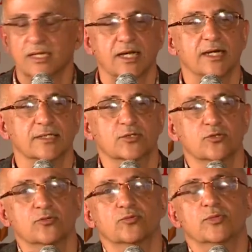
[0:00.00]
Uh,
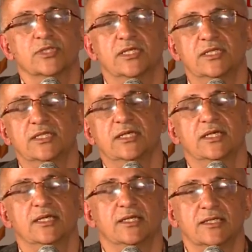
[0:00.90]
so the,
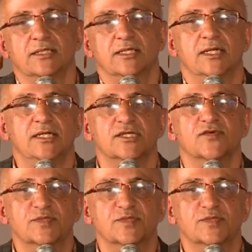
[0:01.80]
the, the cliche of